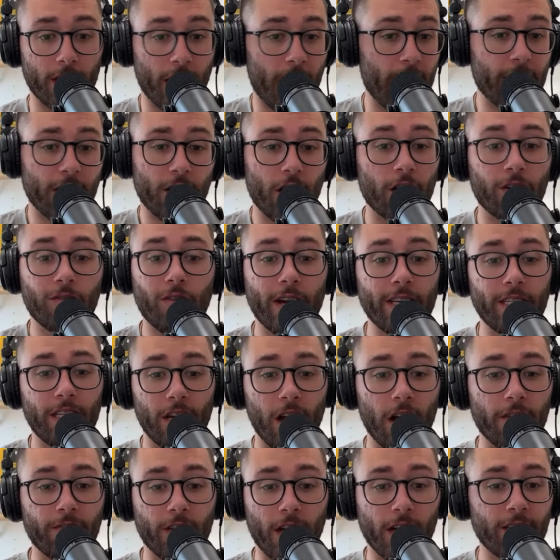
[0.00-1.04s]
And crazy
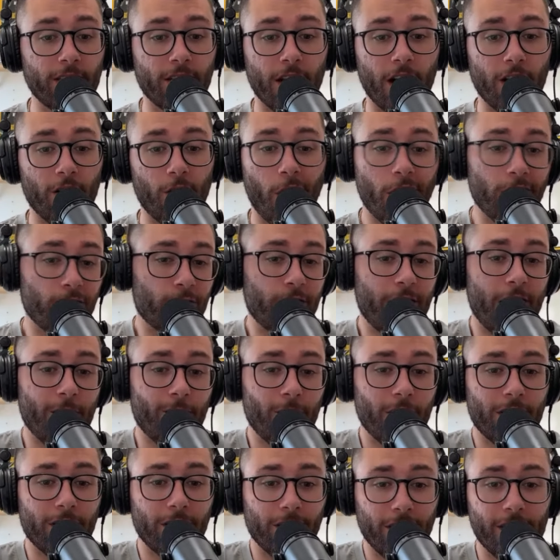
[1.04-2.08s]
enough, Tyson Alualu came
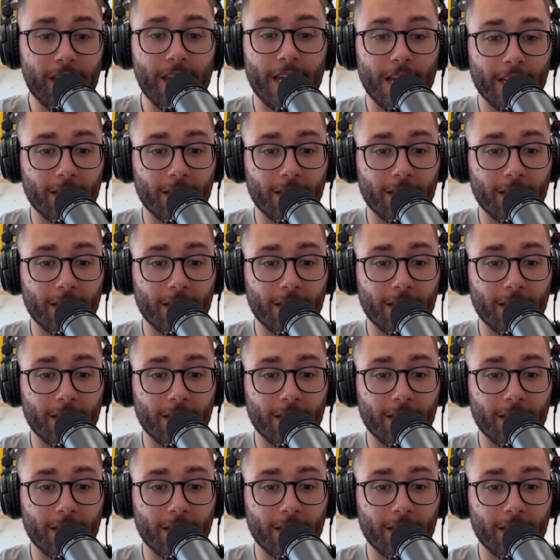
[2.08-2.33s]
into the league